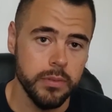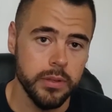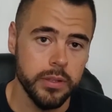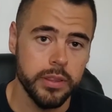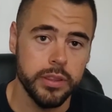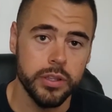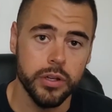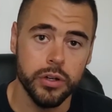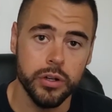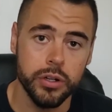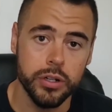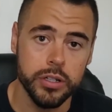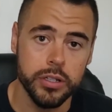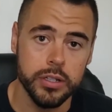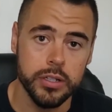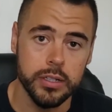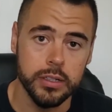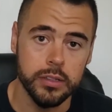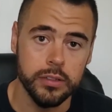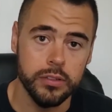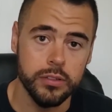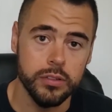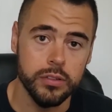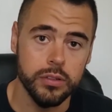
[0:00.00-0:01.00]
30
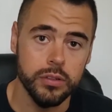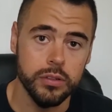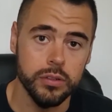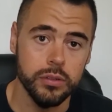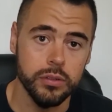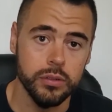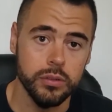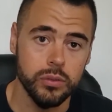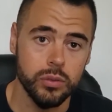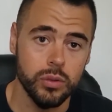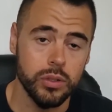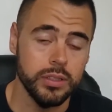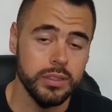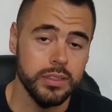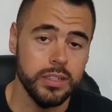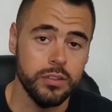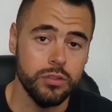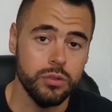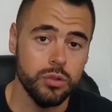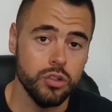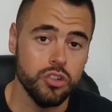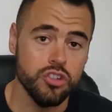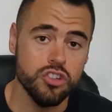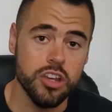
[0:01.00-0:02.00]
until or
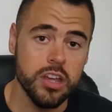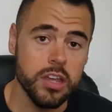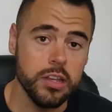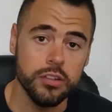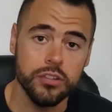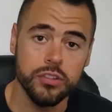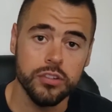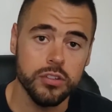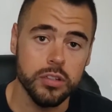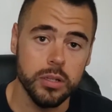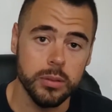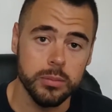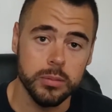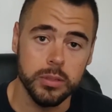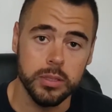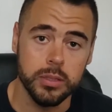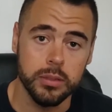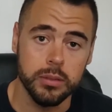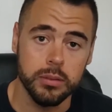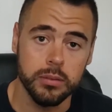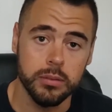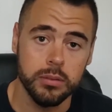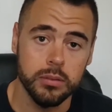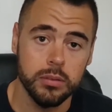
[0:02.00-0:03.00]
unless you change something.
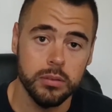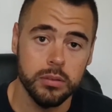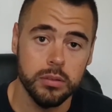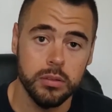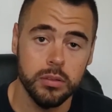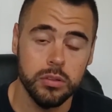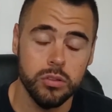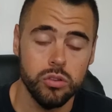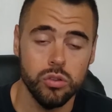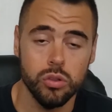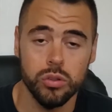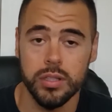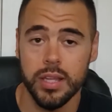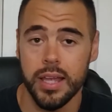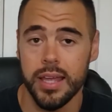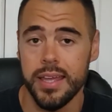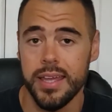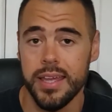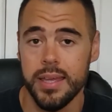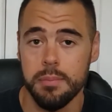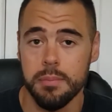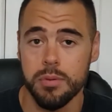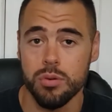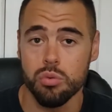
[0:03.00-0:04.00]
So that
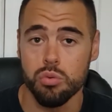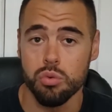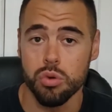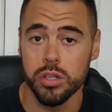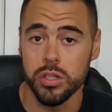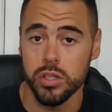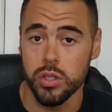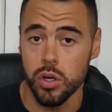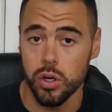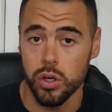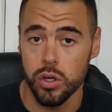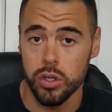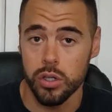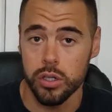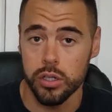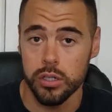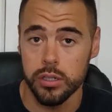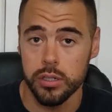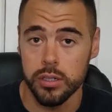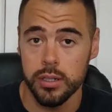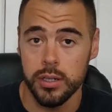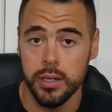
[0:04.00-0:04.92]
hit me really hard.